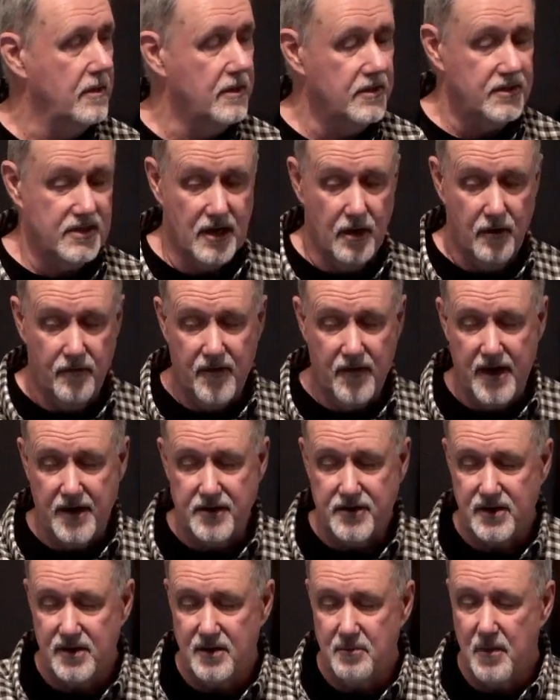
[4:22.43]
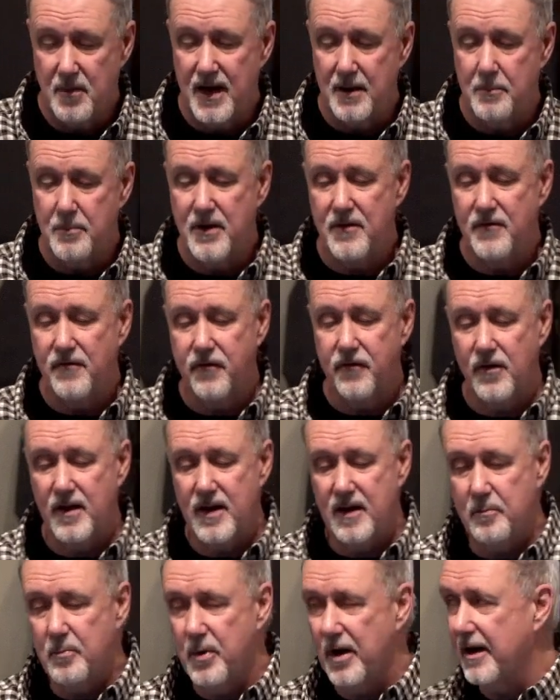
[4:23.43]
Salvation may be
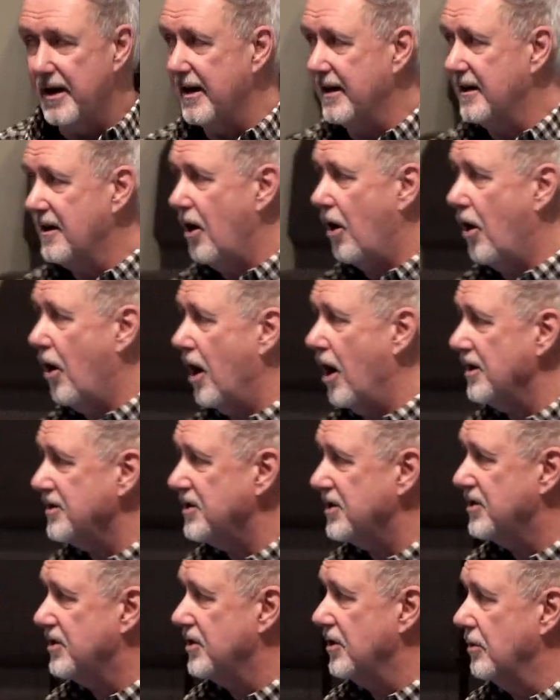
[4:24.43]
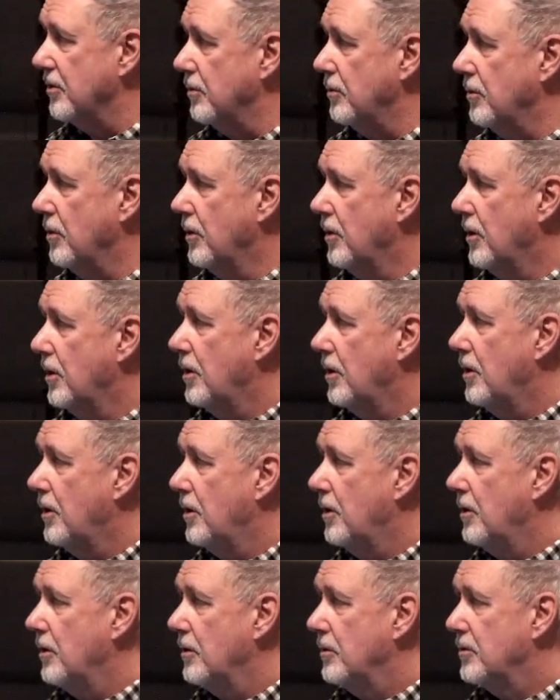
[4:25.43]
free, but it costs you
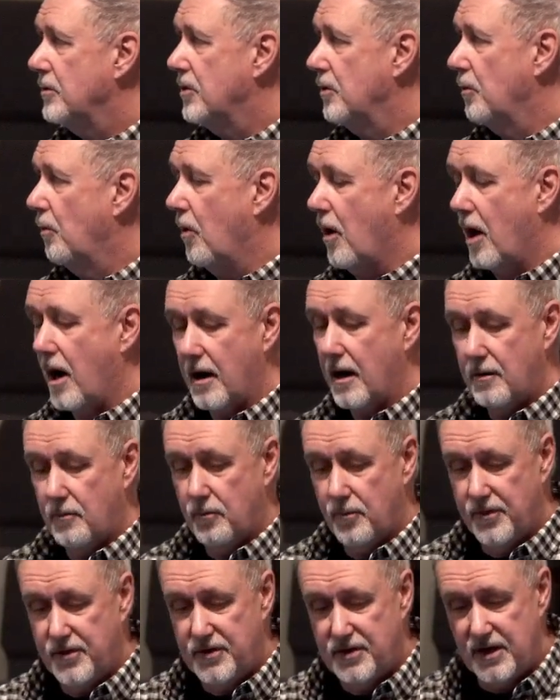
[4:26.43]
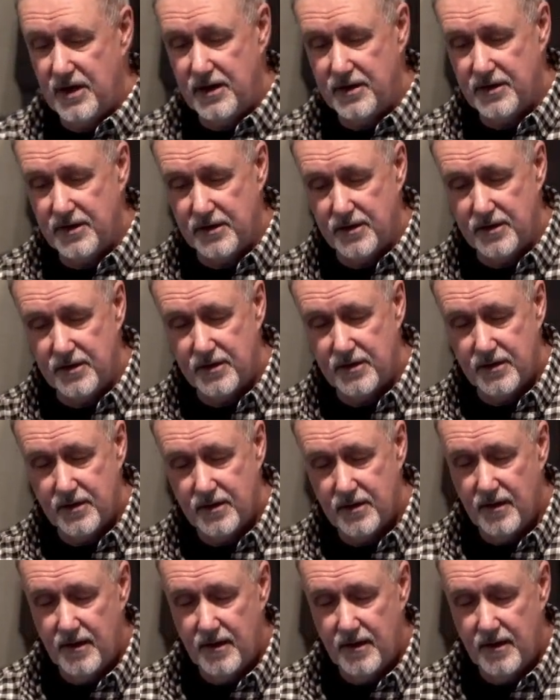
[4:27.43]
to walk with Jesus.